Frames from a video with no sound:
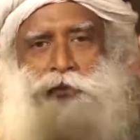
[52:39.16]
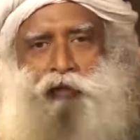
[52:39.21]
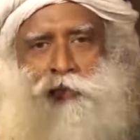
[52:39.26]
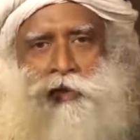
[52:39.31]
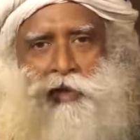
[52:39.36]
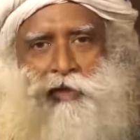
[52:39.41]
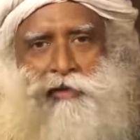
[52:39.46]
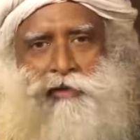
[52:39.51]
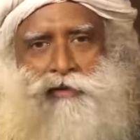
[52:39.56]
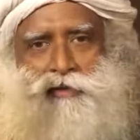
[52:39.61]
it
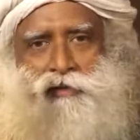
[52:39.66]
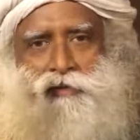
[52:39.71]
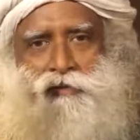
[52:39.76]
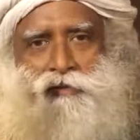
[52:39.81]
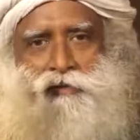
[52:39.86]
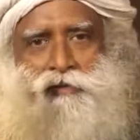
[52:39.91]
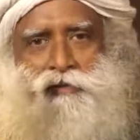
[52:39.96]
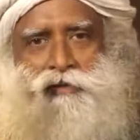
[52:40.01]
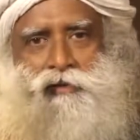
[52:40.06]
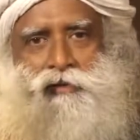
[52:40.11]
went.
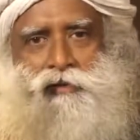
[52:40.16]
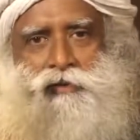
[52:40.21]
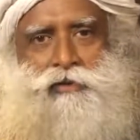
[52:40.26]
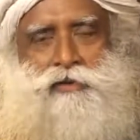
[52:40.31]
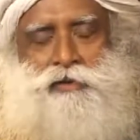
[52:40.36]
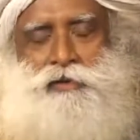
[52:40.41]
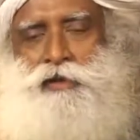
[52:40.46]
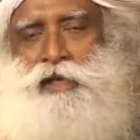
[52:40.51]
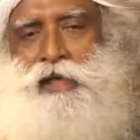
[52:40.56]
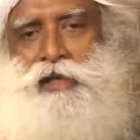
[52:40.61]

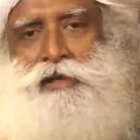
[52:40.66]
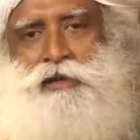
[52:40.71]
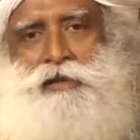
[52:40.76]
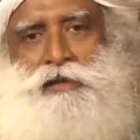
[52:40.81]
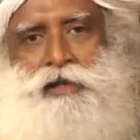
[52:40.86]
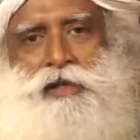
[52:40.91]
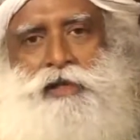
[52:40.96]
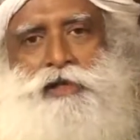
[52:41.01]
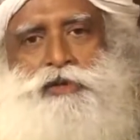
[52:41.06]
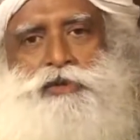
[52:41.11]

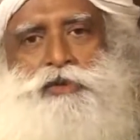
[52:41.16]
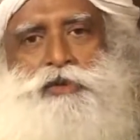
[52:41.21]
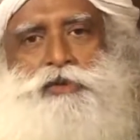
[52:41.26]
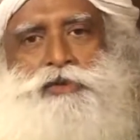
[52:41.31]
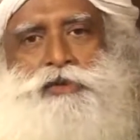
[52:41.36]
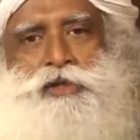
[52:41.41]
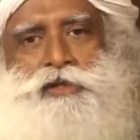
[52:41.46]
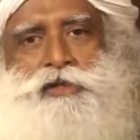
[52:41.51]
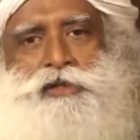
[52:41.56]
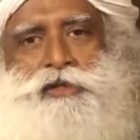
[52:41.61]
Then there is no
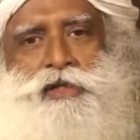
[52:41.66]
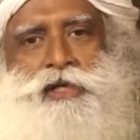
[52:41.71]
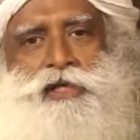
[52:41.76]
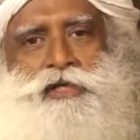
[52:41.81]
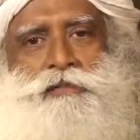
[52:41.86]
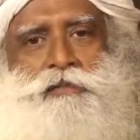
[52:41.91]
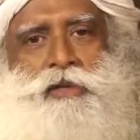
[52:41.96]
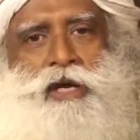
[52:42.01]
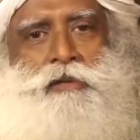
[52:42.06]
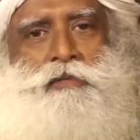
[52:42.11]
such thing
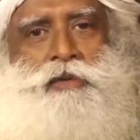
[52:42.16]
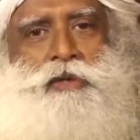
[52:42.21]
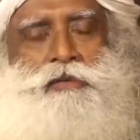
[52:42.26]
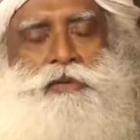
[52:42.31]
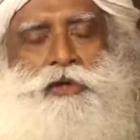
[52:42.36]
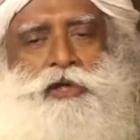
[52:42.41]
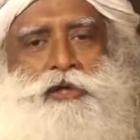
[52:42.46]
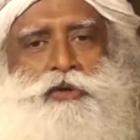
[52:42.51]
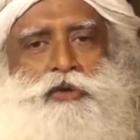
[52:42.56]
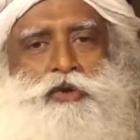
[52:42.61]
as my
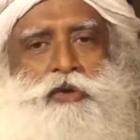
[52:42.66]
bubble and